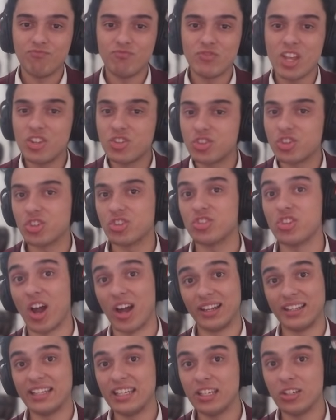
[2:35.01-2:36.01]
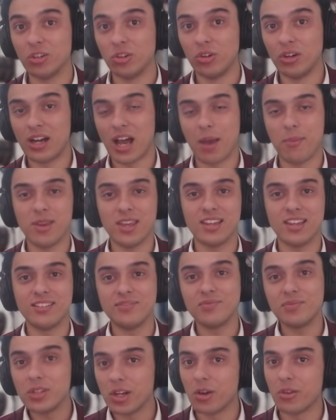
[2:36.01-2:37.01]
It's just not legal. I
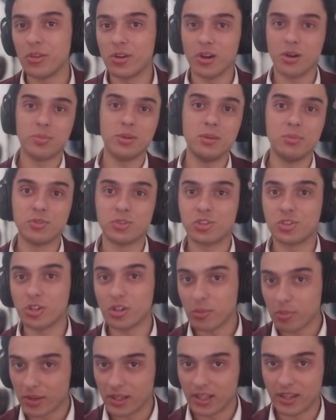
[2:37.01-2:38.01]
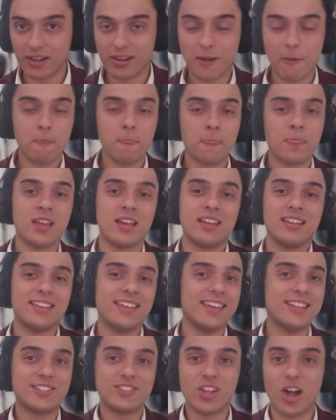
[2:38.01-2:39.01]
mean, you know, there are people, sure, but
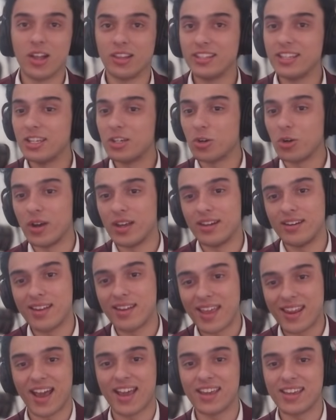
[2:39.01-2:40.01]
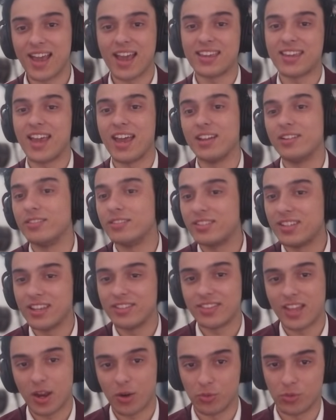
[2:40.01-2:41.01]
it's not legal, and, and I, I can't
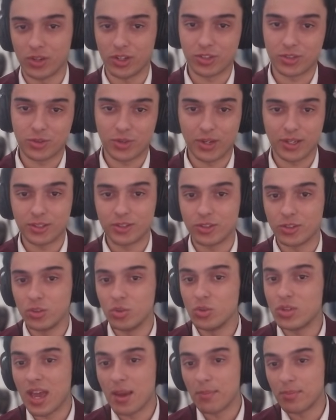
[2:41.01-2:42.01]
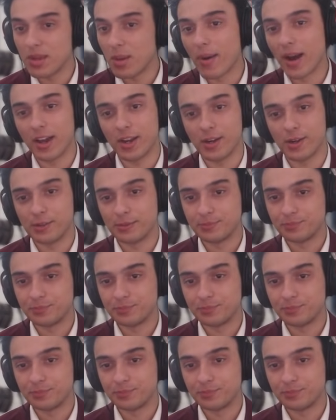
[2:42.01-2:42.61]
take that risk, right? So you can't be a minor.